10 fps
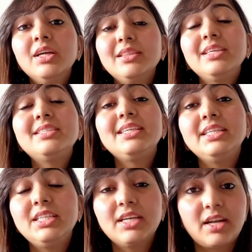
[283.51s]
the
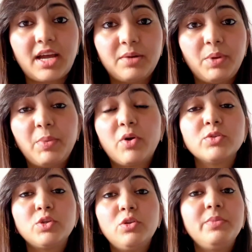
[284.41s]
CT anatomy
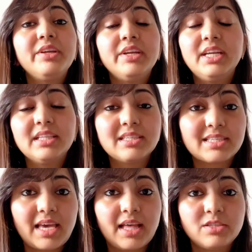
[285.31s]
because you'll be reading the
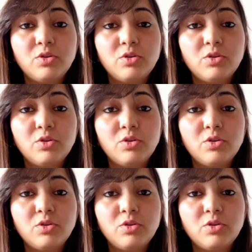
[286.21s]
scans,